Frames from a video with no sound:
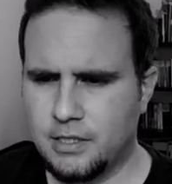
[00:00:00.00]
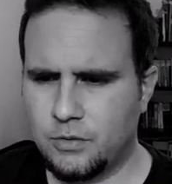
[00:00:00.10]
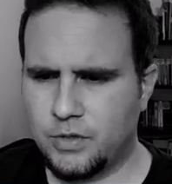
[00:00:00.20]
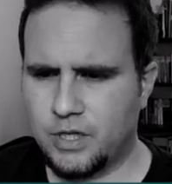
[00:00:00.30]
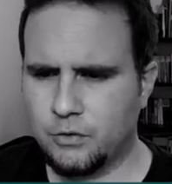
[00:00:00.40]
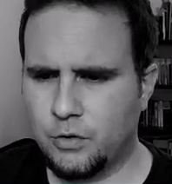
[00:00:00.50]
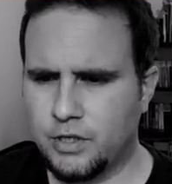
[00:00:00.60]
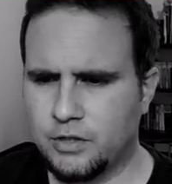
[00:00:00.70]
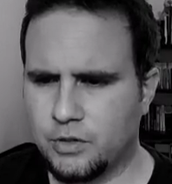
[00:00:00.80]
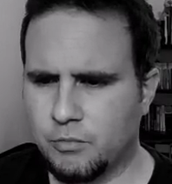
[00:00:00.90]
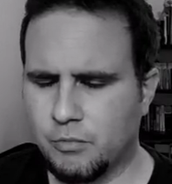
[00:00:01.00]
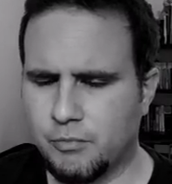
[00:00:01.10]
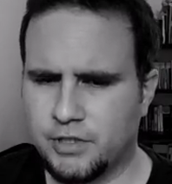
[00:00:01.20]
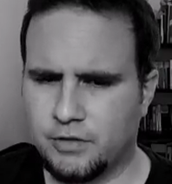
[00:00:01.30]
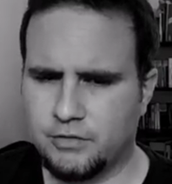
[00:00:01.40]
without going to the
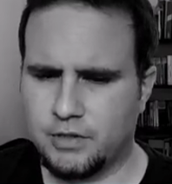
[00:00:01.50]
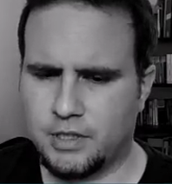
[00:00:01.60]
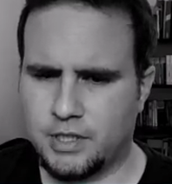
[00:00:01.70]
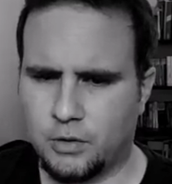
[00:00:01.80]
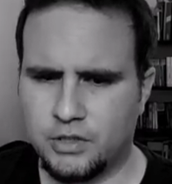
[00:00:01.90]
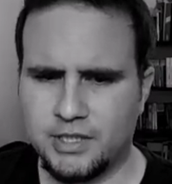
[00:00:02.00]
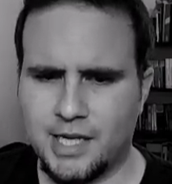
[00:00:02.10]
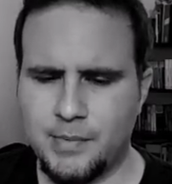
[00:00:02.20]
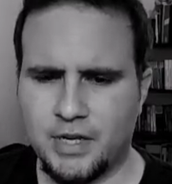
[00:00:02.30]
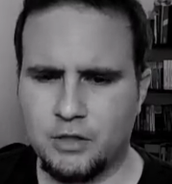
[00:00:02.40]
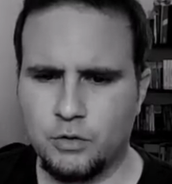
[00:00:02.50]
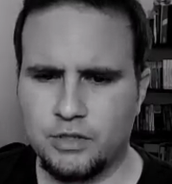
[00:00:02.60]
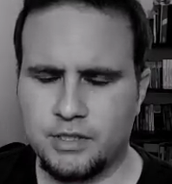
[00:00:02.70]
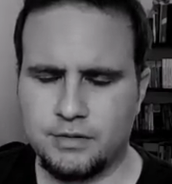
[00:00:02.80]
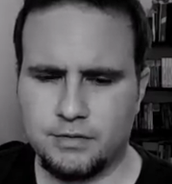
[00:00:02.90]
blueprint all the time. I can do
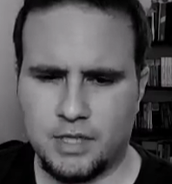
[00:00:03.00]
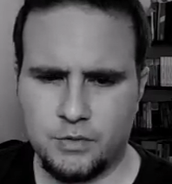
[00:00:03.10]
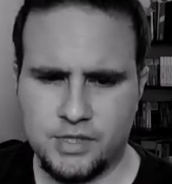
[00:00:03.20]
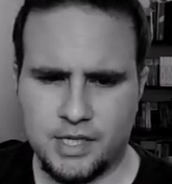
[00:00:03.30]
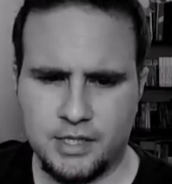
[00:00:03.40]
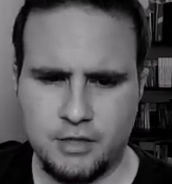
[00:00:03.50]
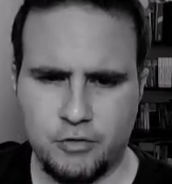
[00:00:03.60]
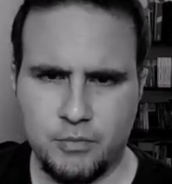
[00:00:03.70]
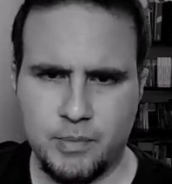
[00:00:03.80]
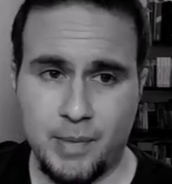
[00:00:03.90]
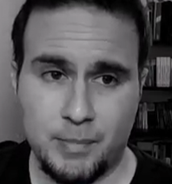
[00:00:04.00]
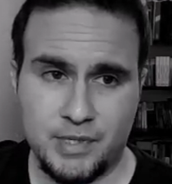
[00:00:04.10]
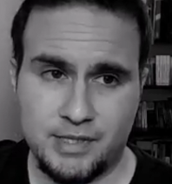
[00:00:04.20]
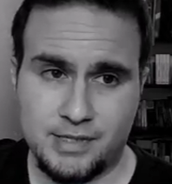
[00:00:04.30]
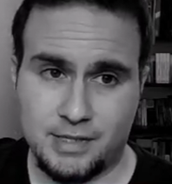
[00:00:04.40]
it outside here from the map
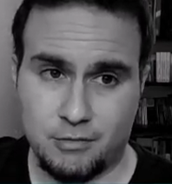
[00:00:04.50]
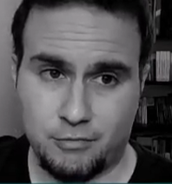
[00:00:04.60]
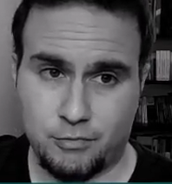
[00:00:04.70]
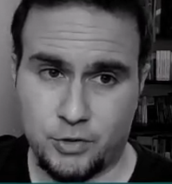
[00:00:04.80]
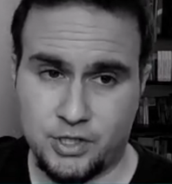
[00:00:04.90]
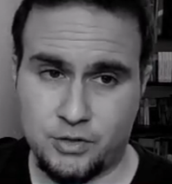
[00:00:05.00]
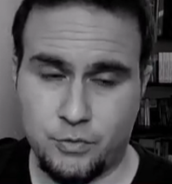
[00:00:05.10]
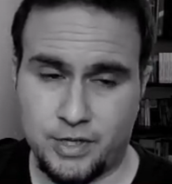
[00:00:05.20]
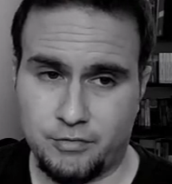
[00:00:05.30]
itself, which is a great